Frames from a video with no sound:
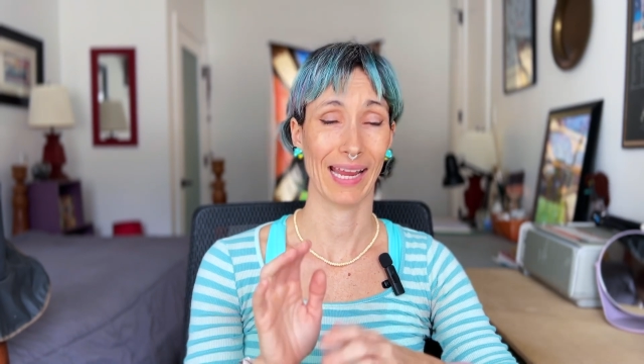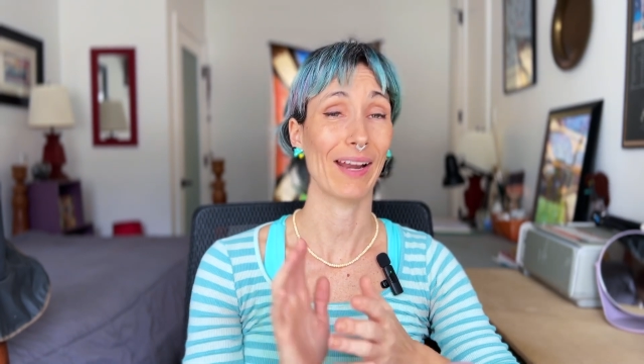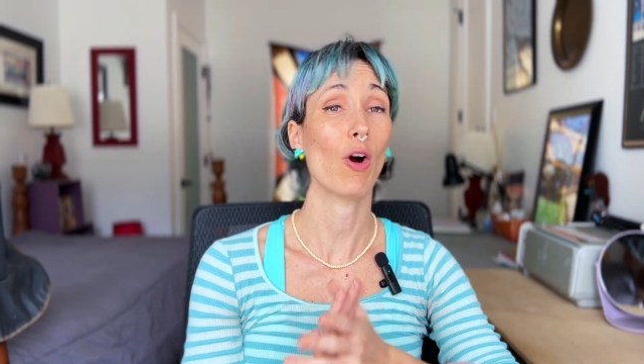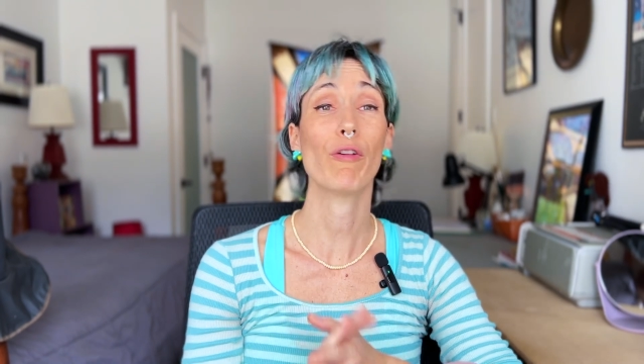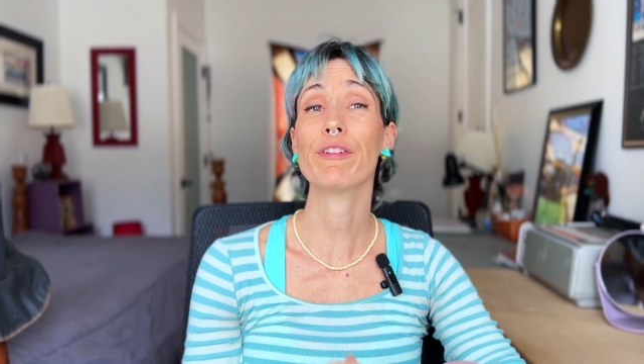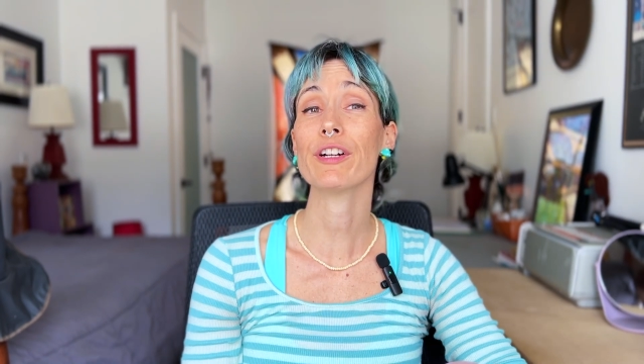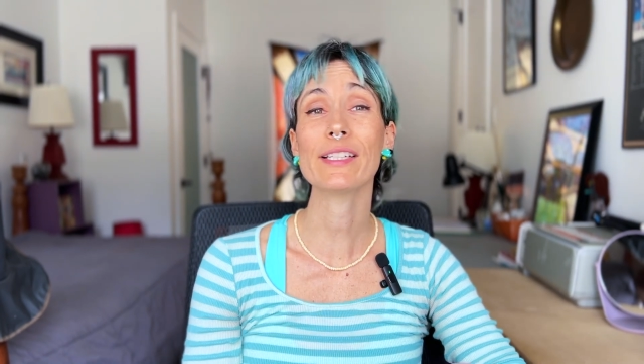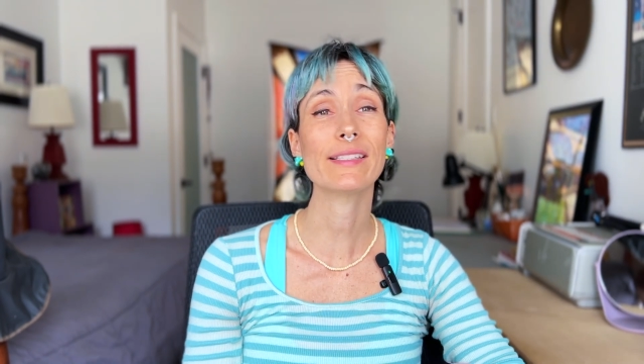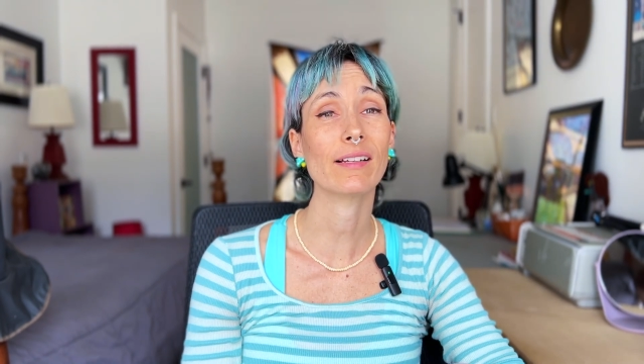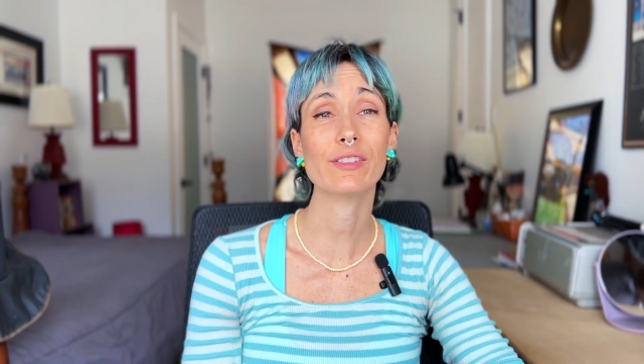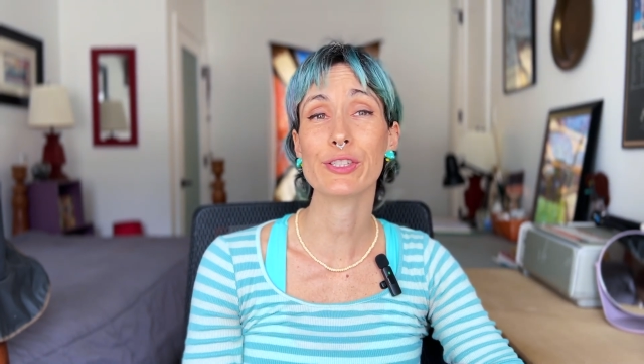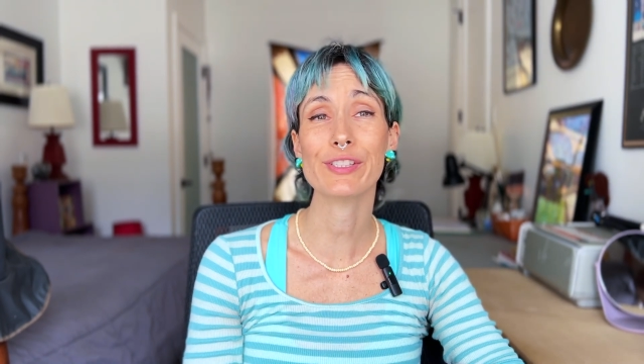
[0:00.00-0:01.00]
And
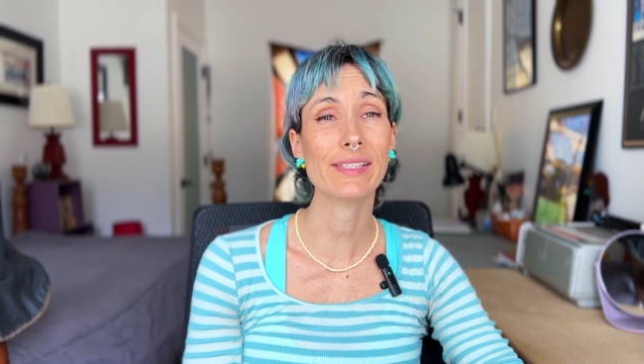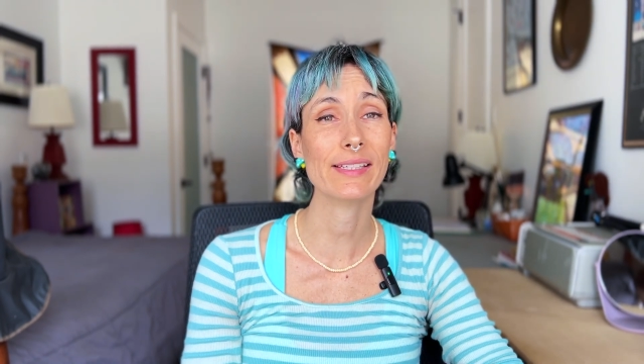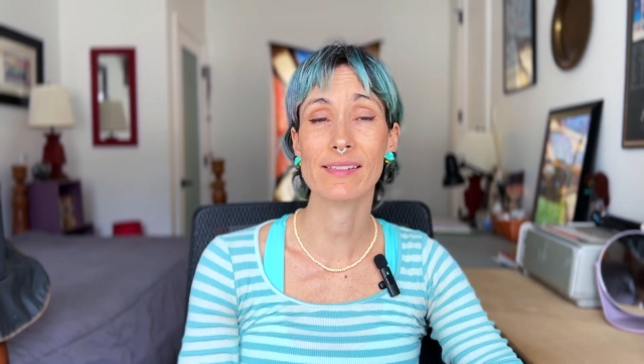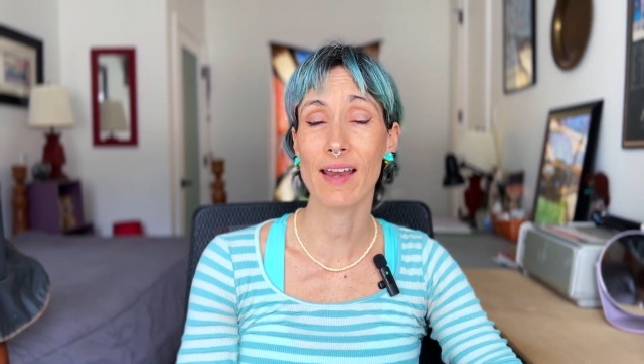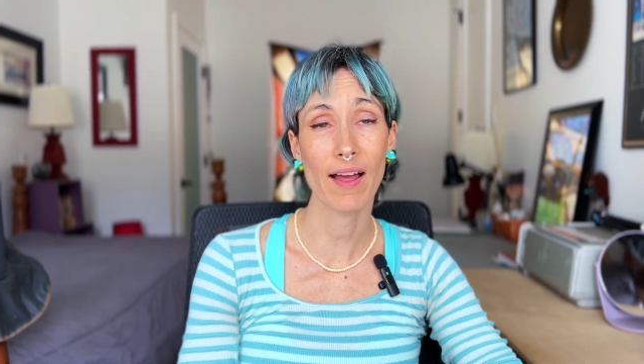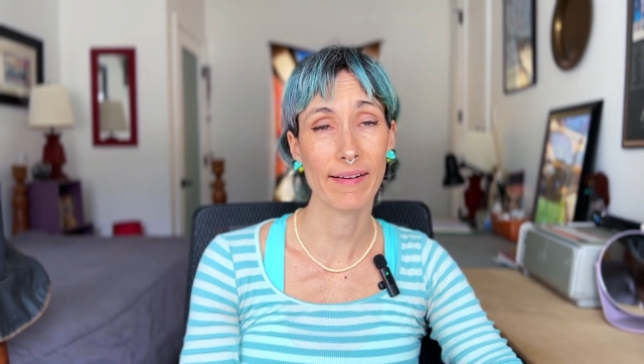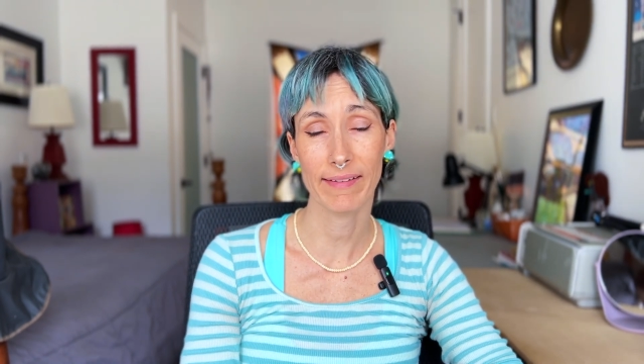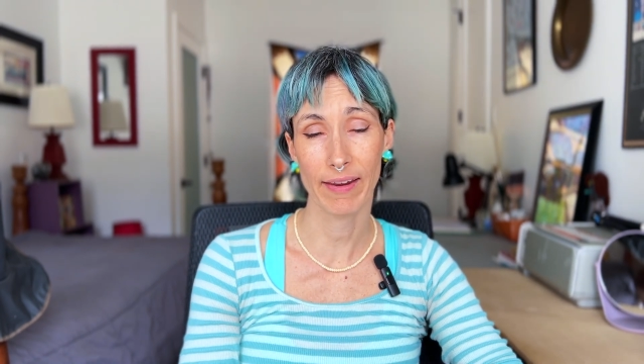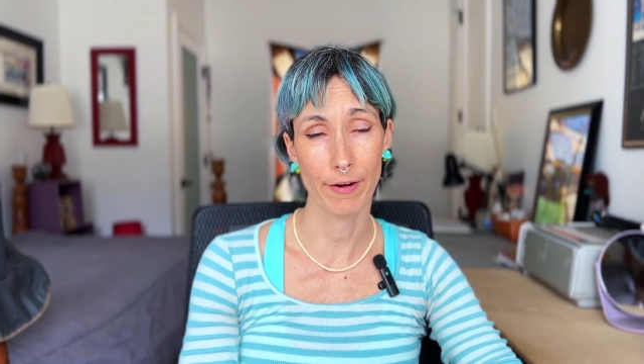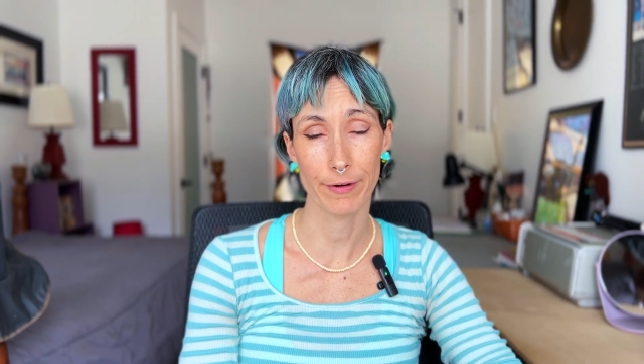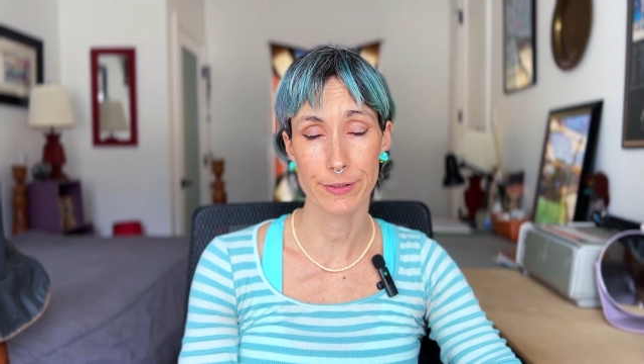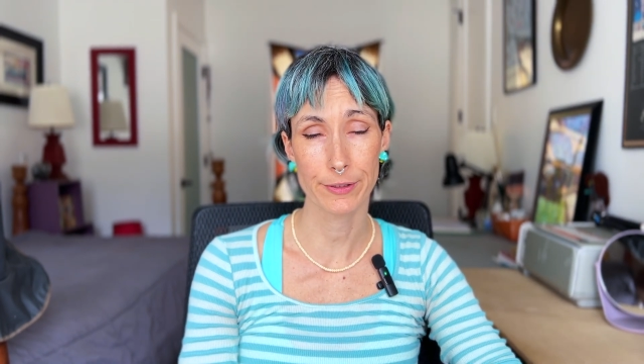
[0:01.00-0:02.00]
overindulgence is not a
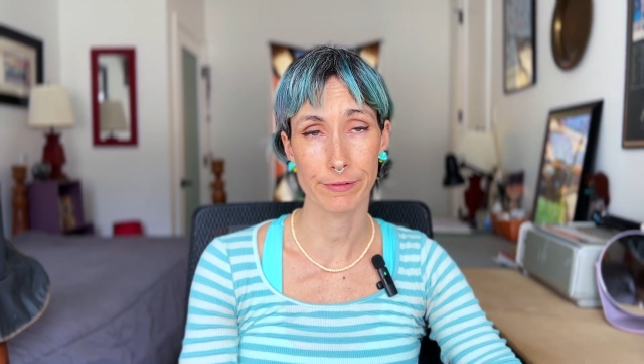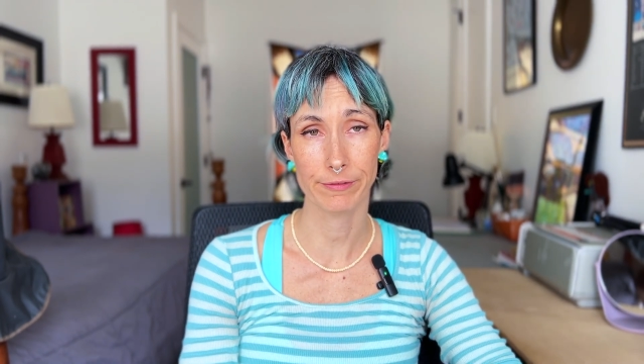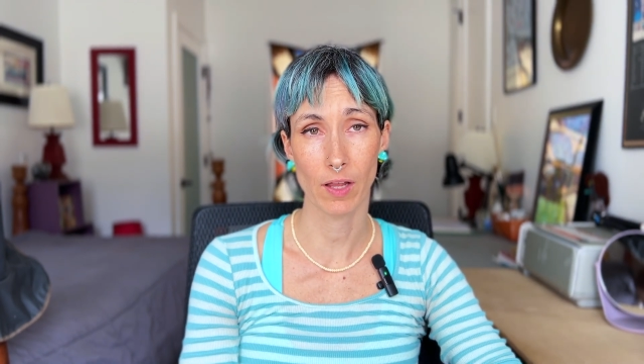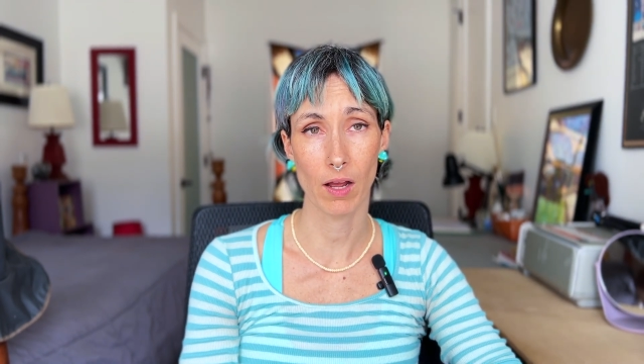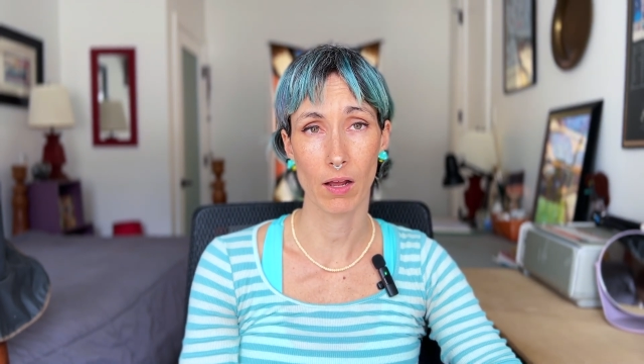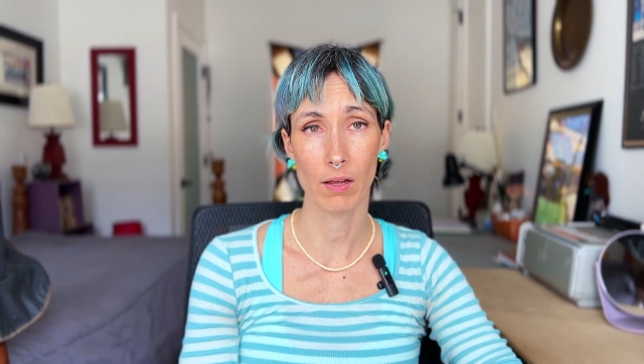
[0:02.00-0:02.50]
character flaw.